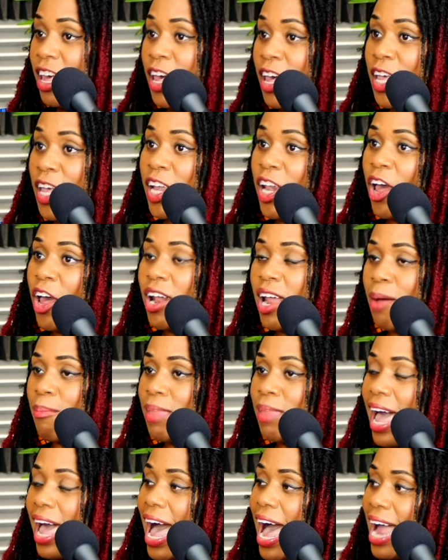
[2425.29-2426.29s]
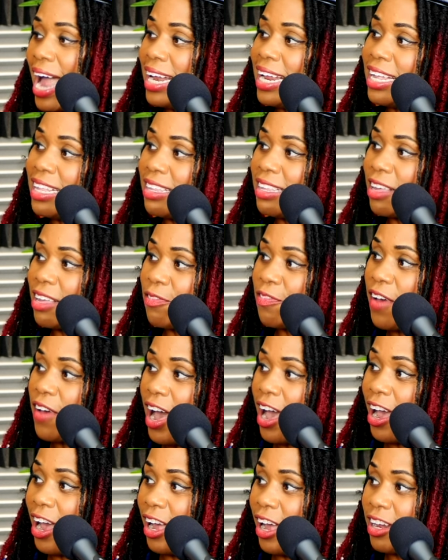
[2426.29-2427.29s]
you know. And I'm like, I need to
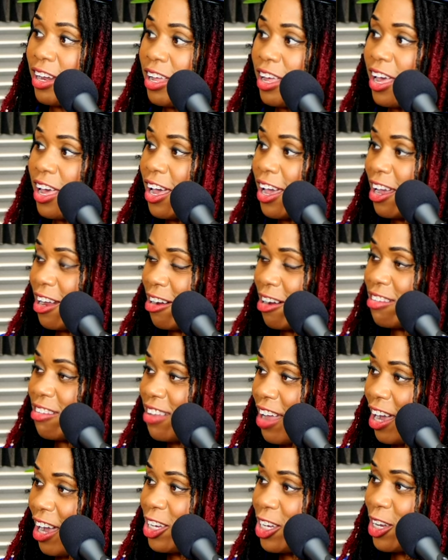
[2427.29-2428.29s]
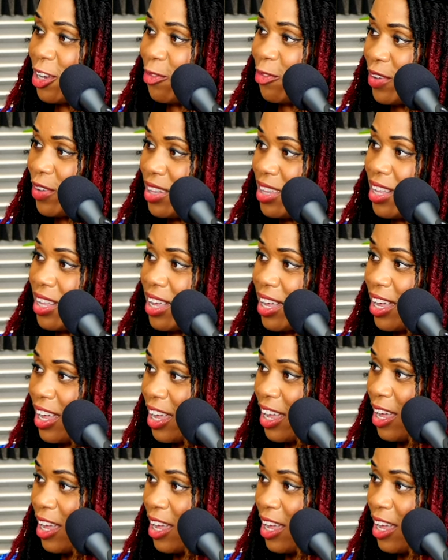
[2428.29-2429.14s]
find an intersection with the...